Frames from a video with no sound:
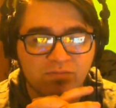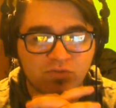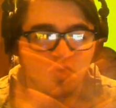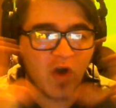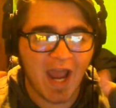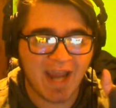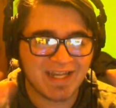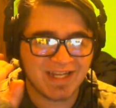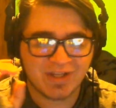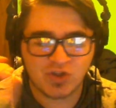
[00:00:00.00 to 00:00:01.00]
trying
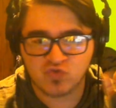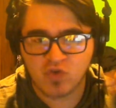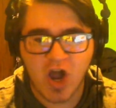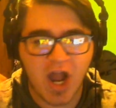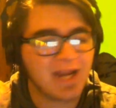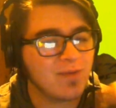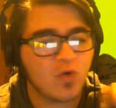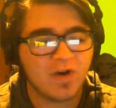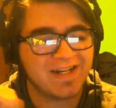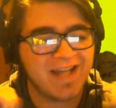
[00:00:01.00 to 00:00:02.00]
to draw any
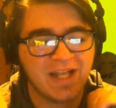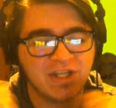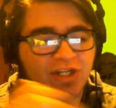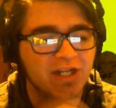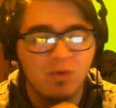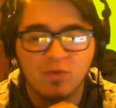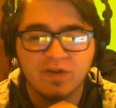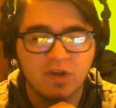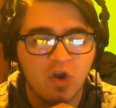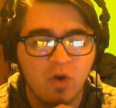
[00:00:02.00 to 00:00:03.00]
more attention. I
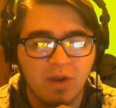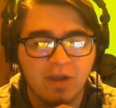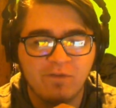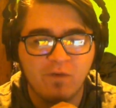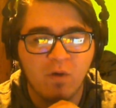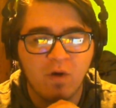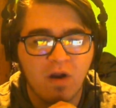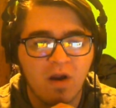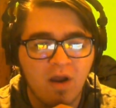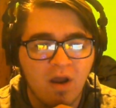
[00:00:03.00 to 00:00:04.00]
wasn't going
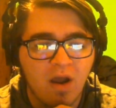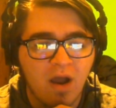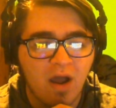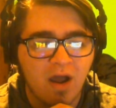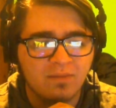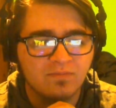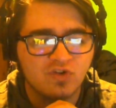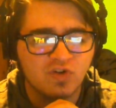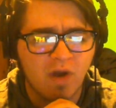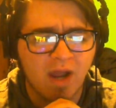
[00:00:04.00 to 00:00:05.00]
for
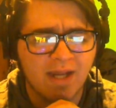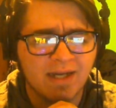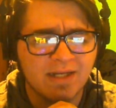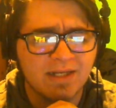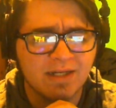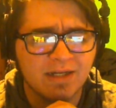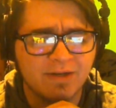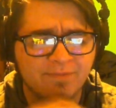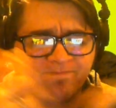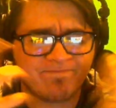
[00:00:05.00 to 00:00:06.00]
trying
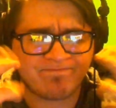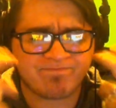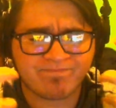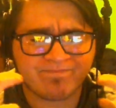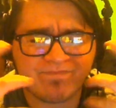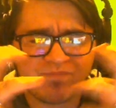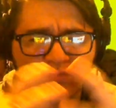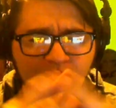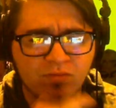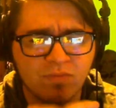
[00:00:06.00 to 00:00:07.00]
to
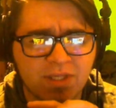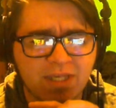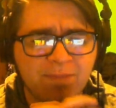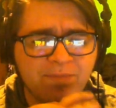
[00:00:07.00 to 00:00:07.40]
keep